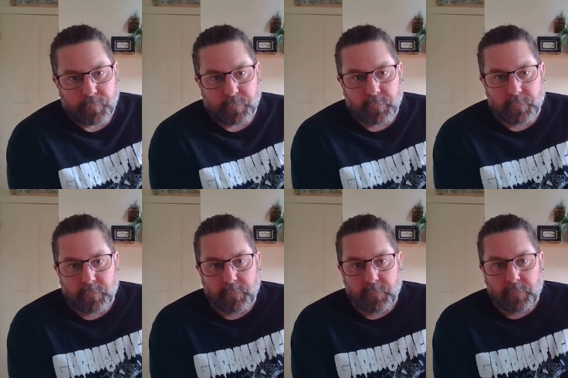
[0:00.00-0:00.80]
does.
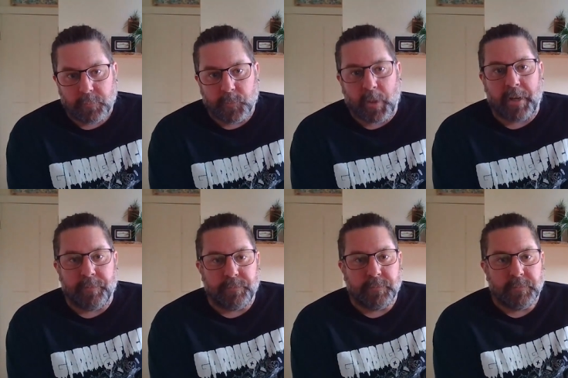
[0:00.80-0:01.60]
Right.
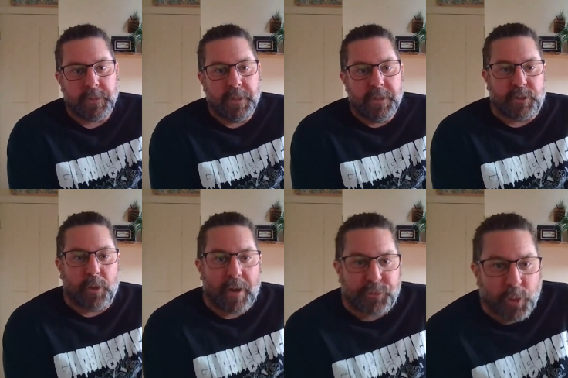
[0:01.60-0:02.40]
So,
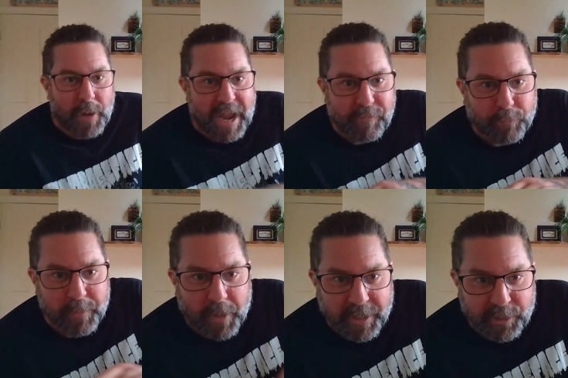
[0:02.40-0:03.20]
so
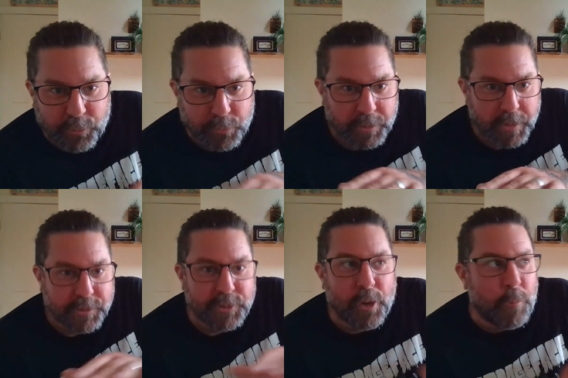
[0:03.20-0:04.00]
everybody who,
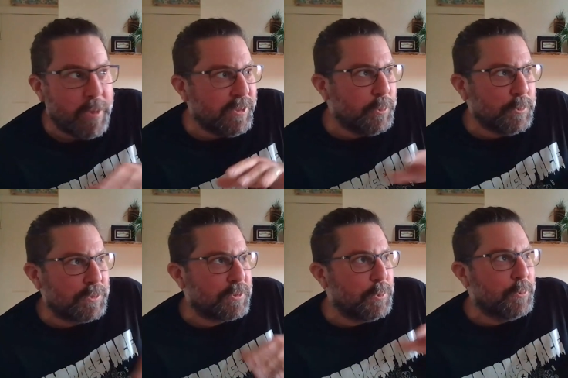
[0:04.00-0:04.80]
no one
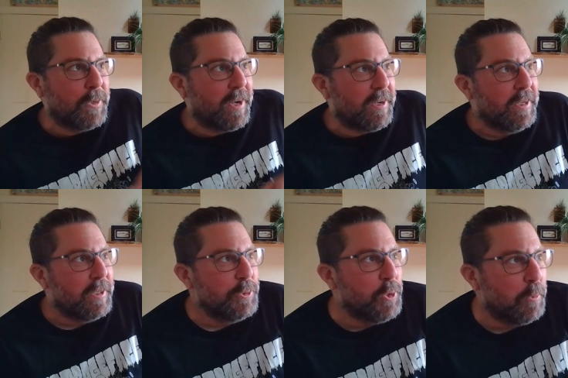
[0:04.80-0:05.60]
who's, who, uh,
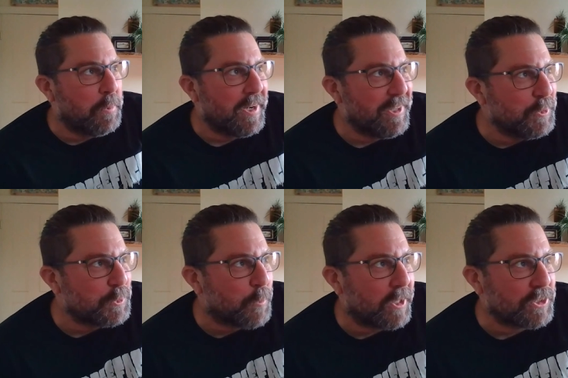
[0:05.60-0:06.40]
nobody
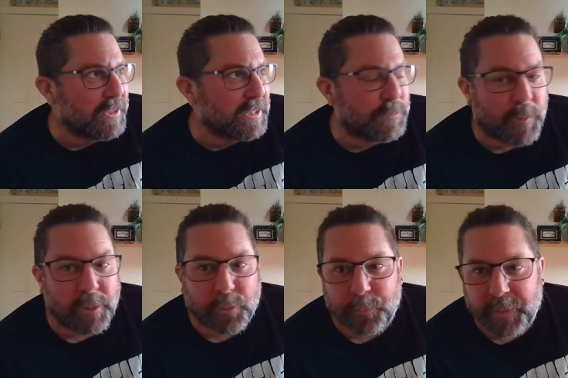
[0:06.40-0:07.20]
who's watching this
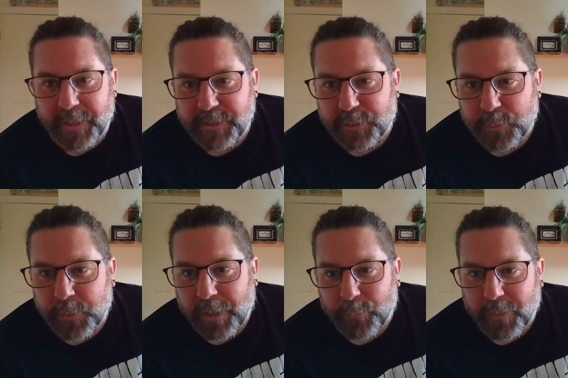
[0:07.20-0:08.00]
followed me into
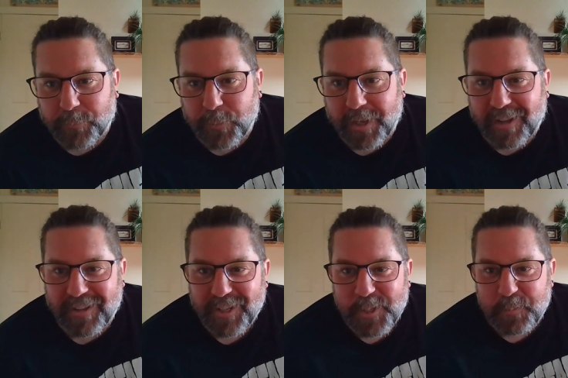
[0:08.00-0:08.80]
uh,
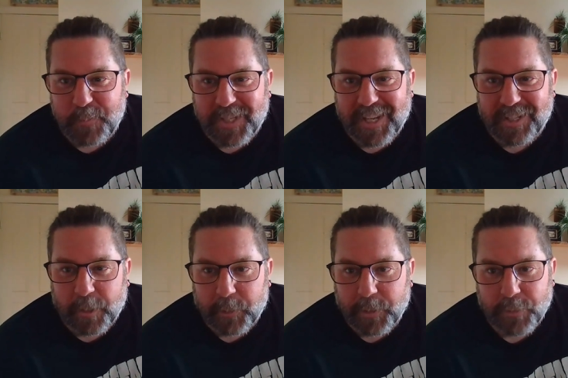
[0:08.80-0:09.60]
uh, P K
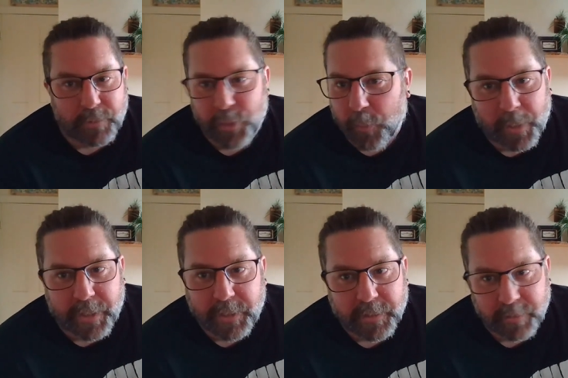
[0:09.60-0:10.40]
W.
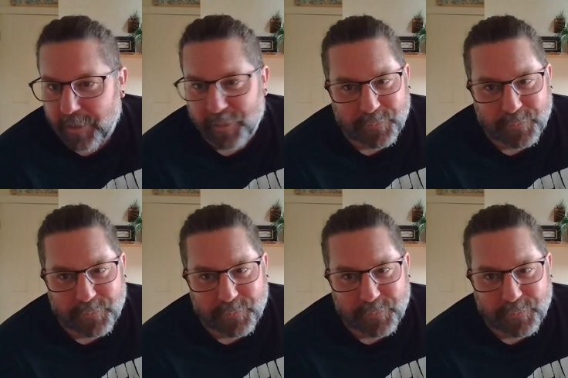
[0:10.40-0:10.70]
Nobody. Right. None of